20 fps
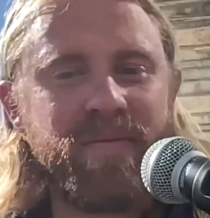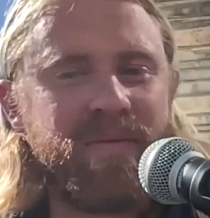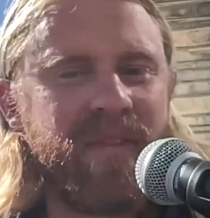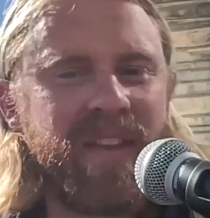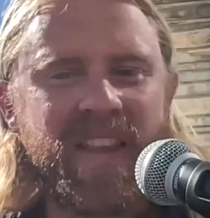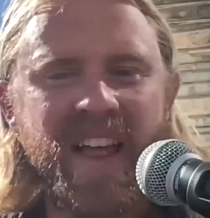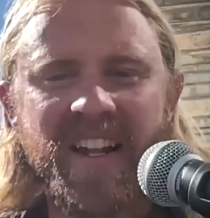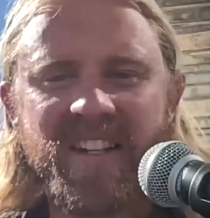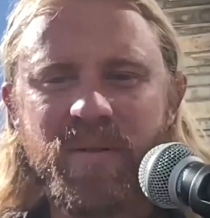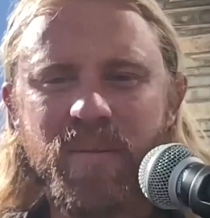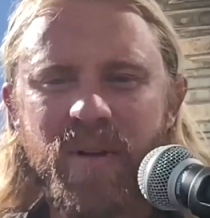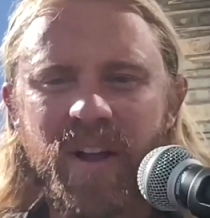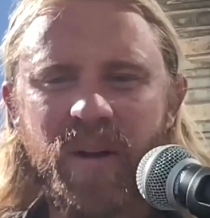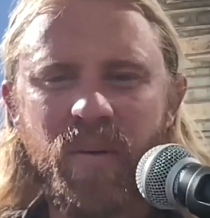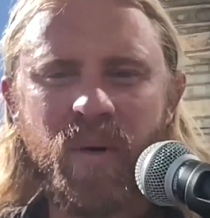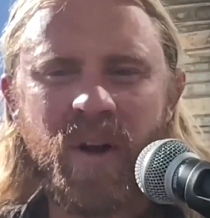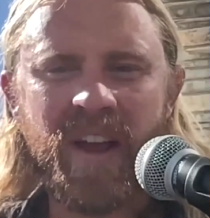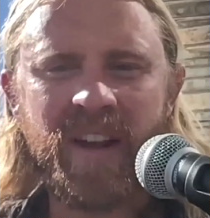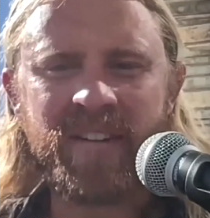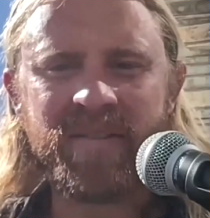that's a big
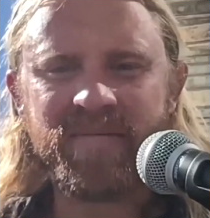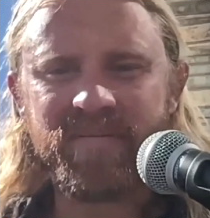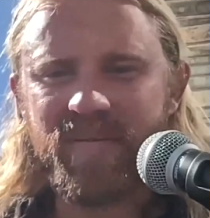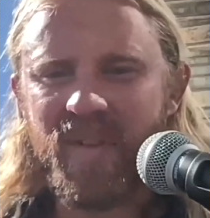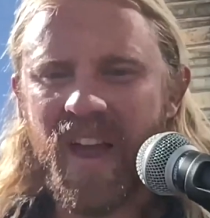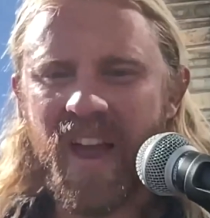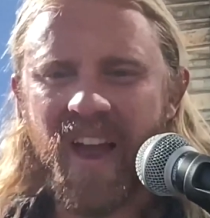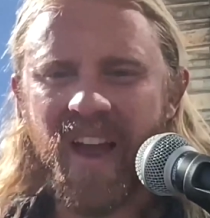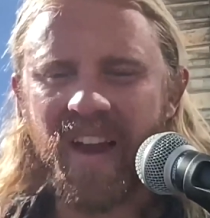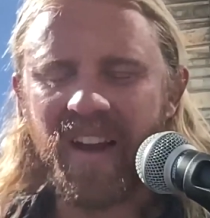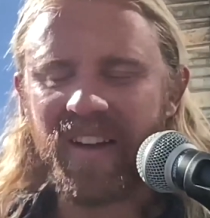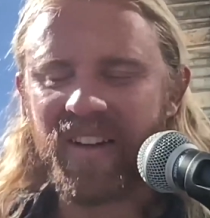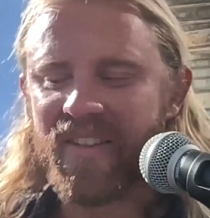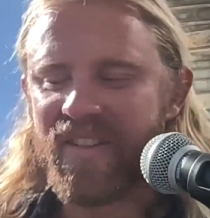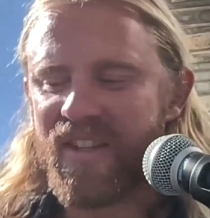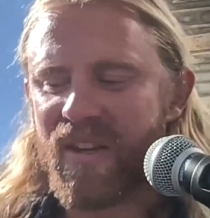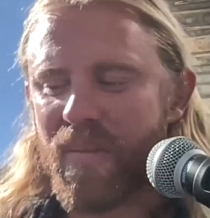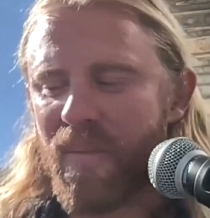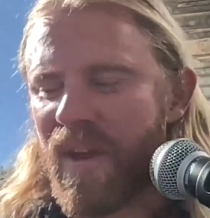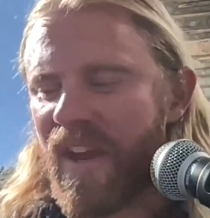win. And
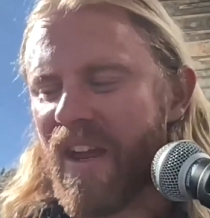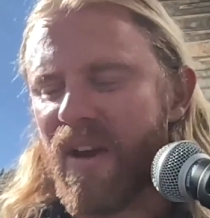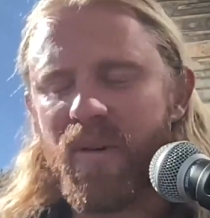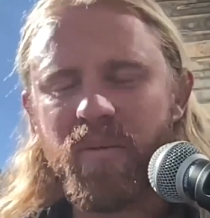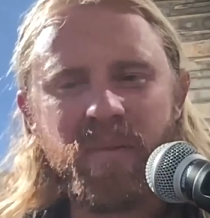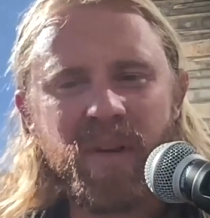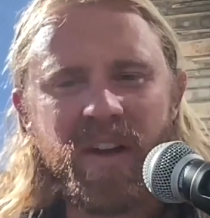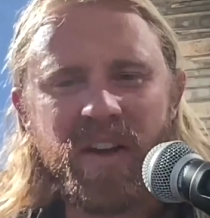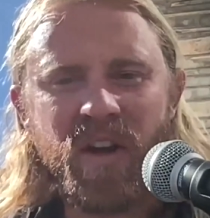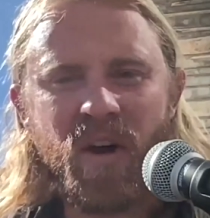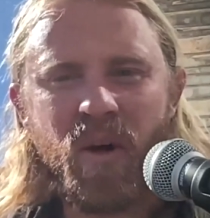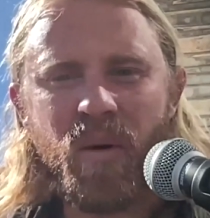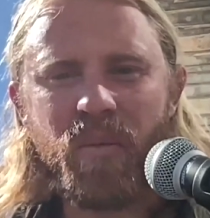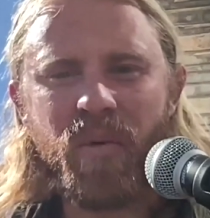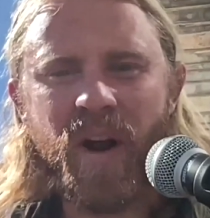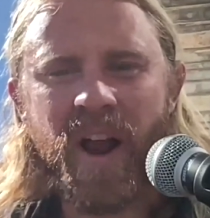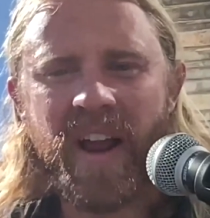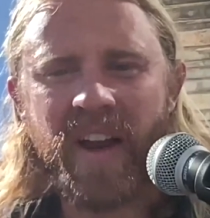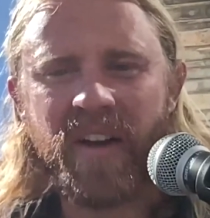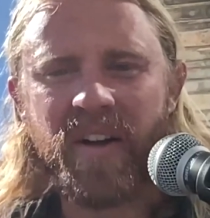to me, it would be a
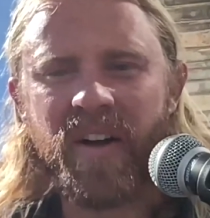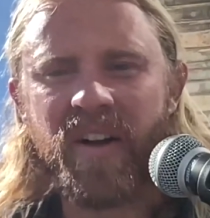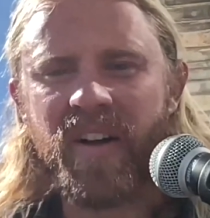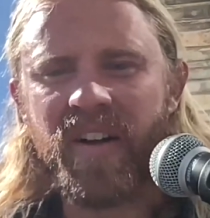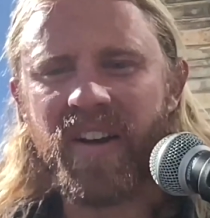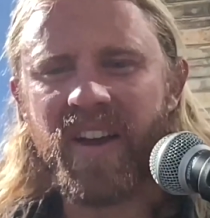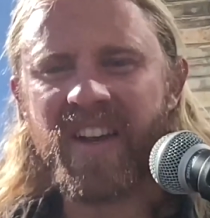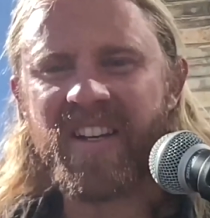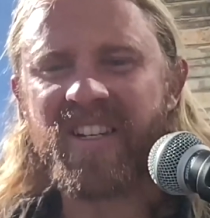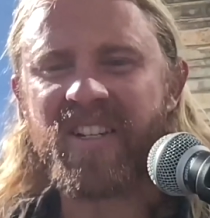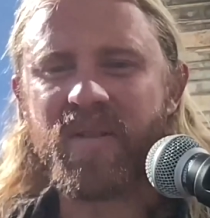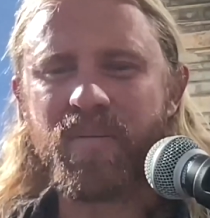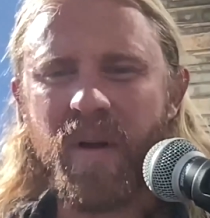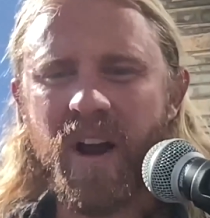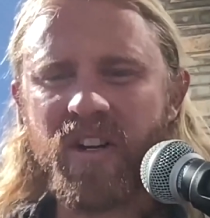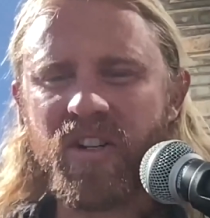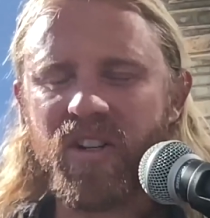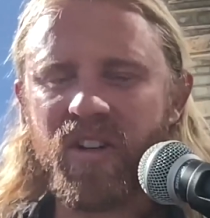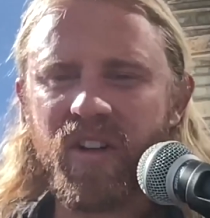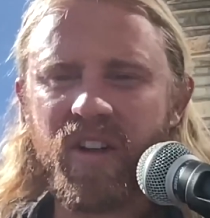no-brainer,
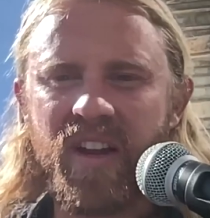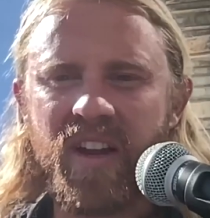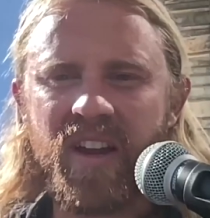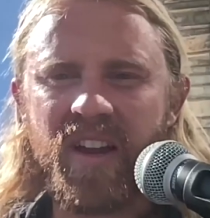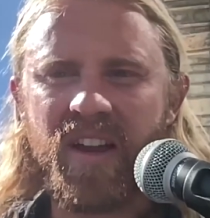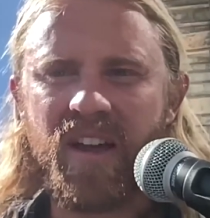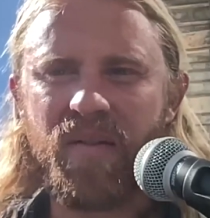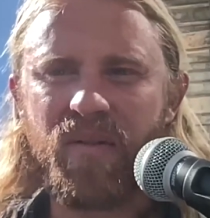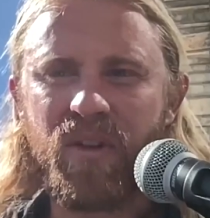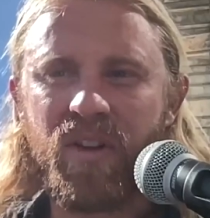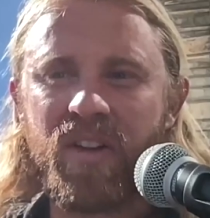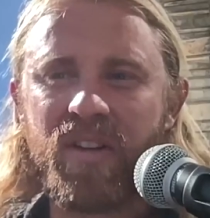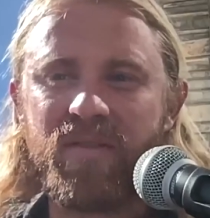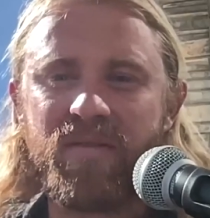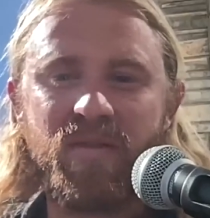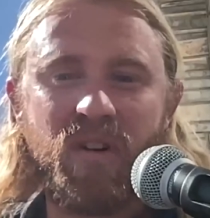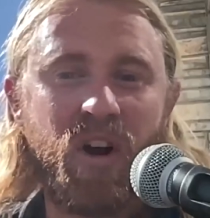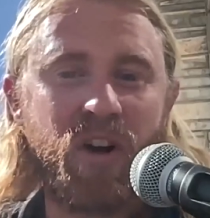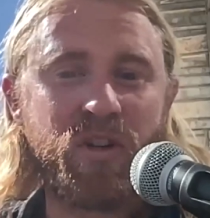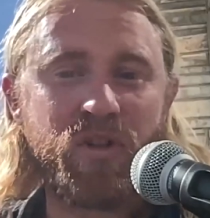especially if you
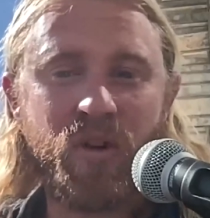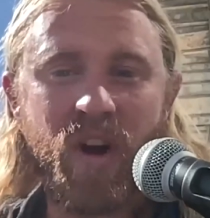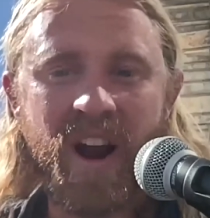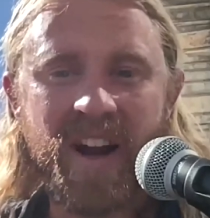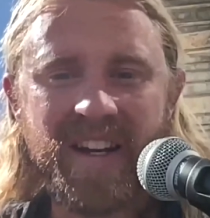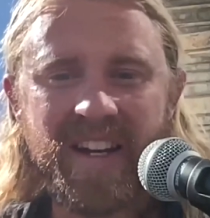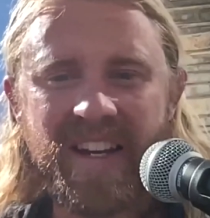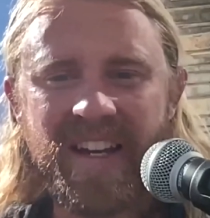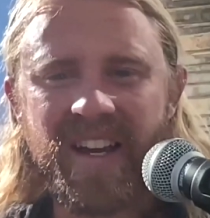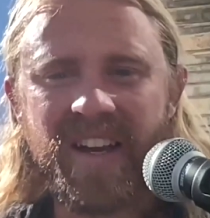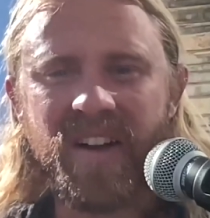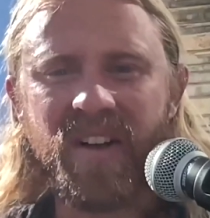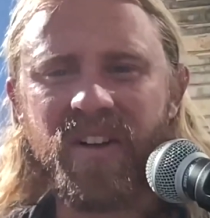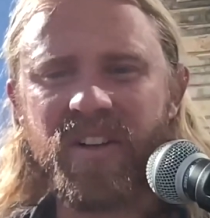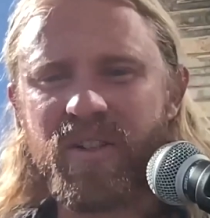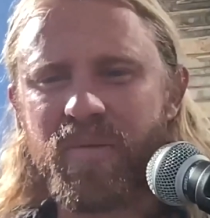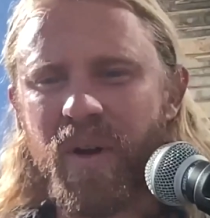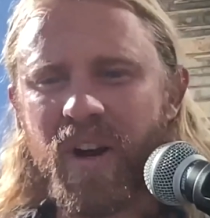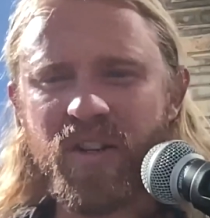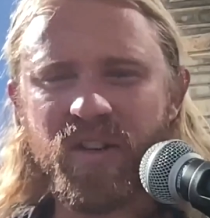are trying to heal,
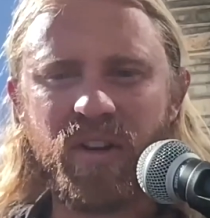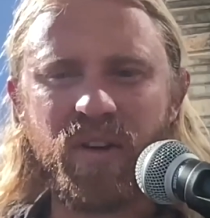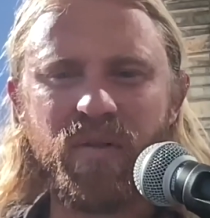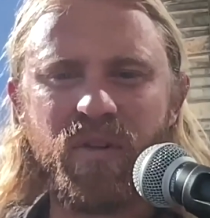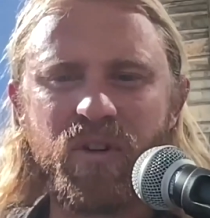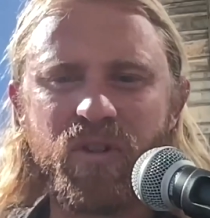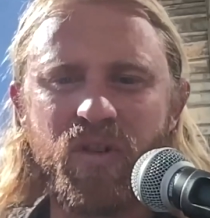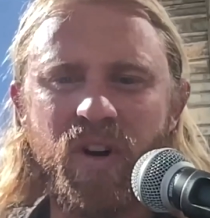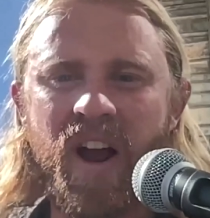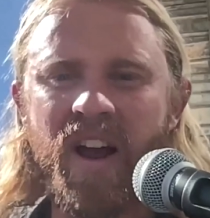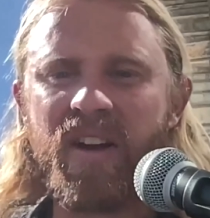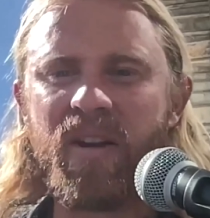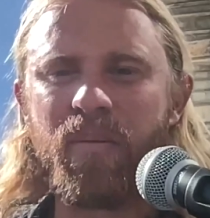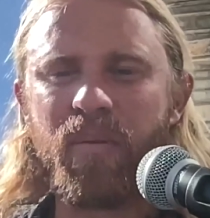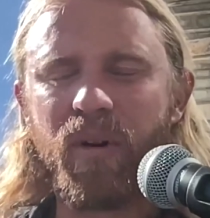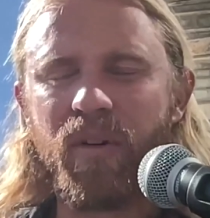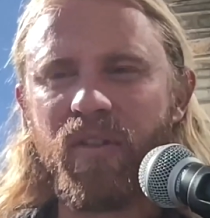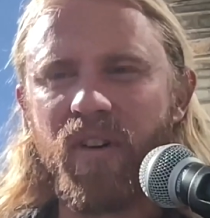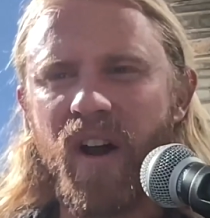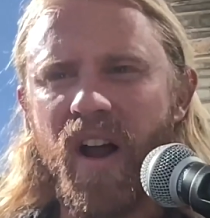especially if you're trying to
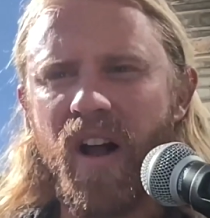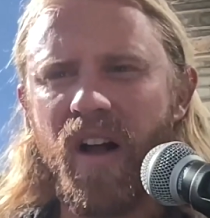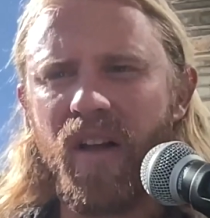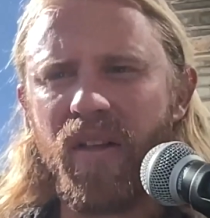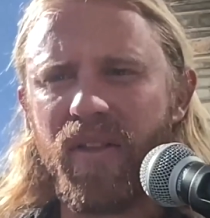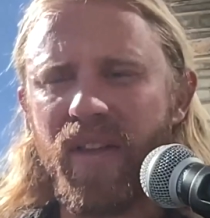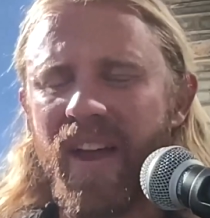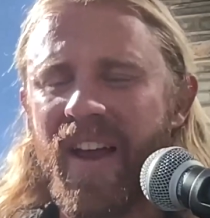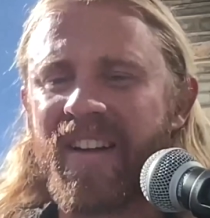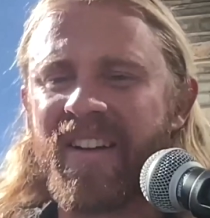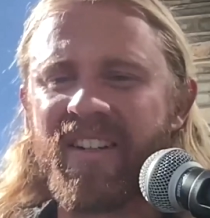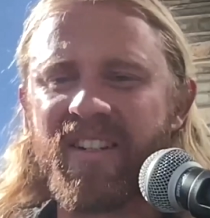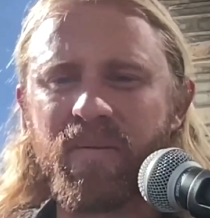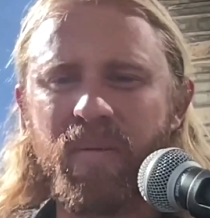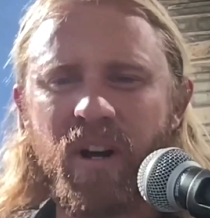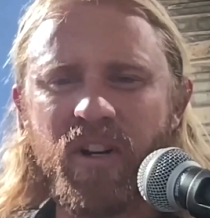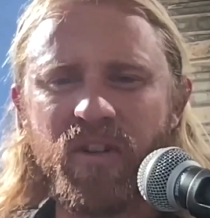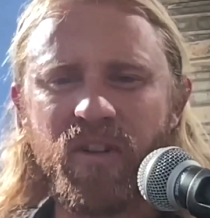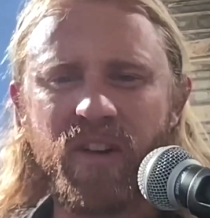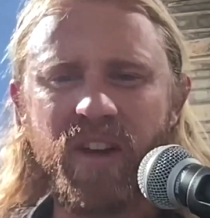improve your health, and
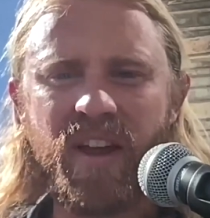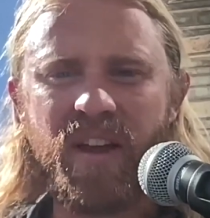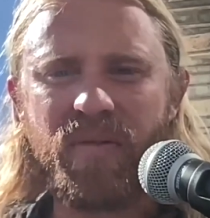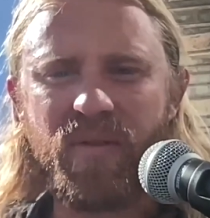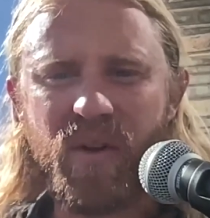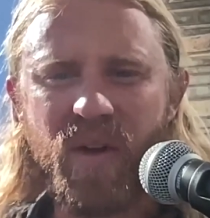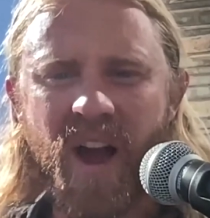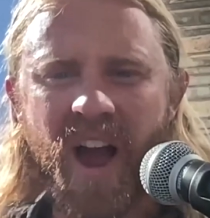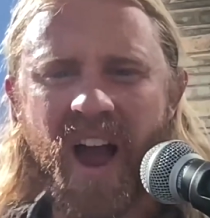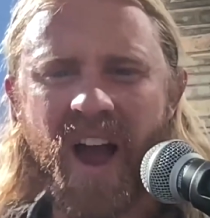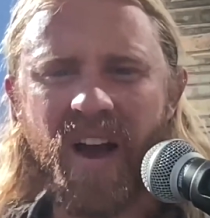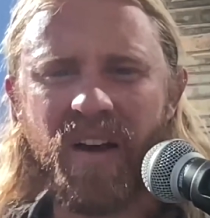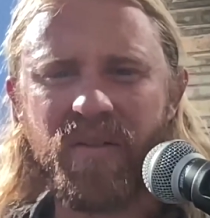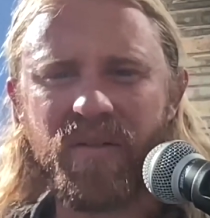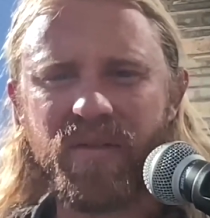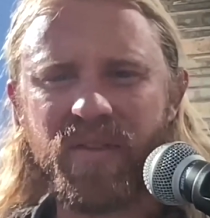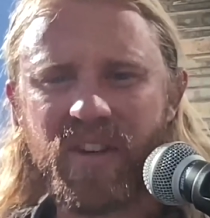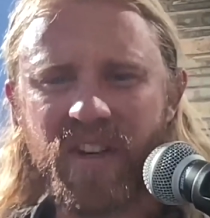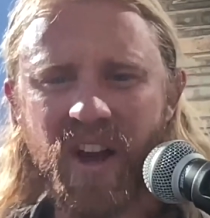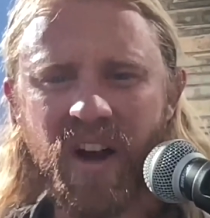especially if you
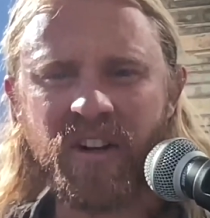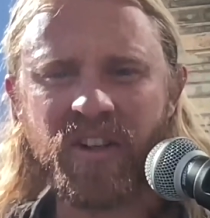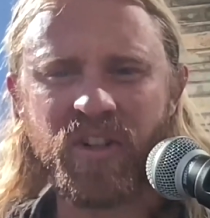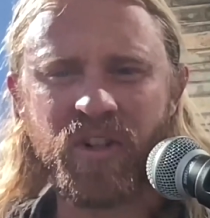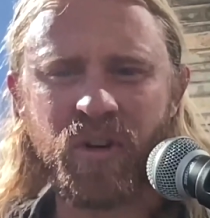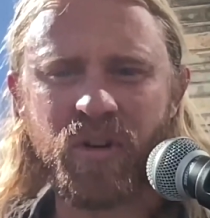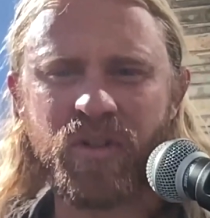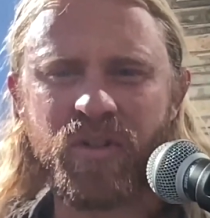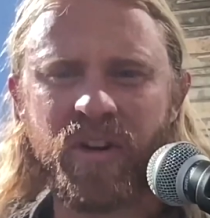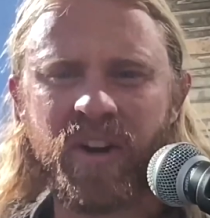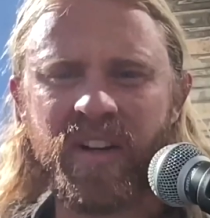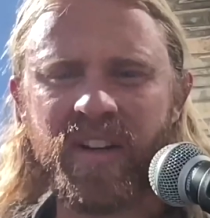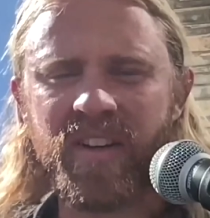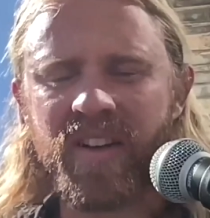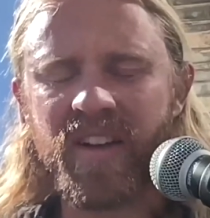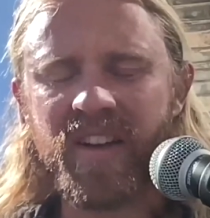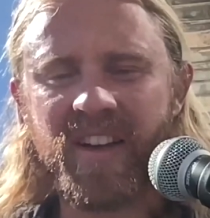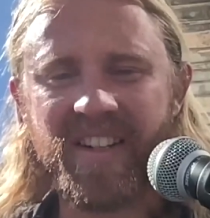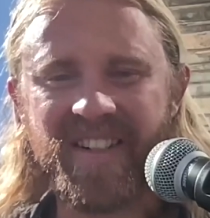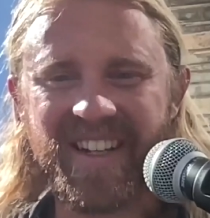have young children.
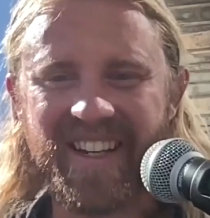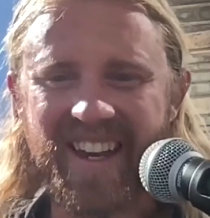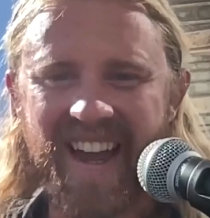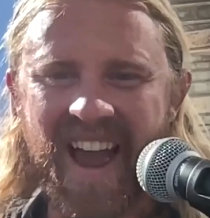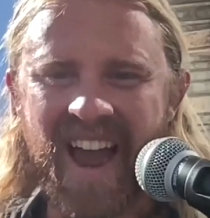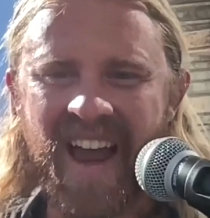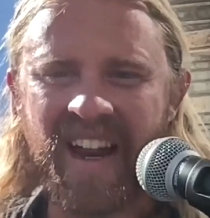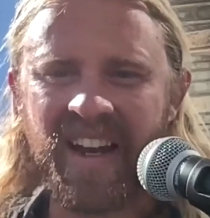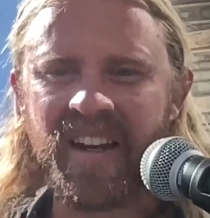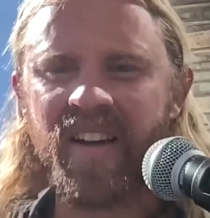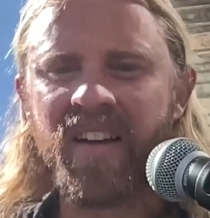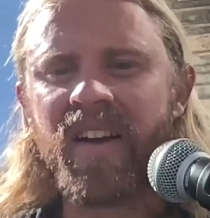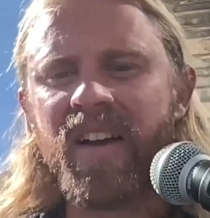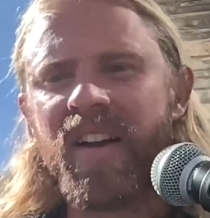Because again,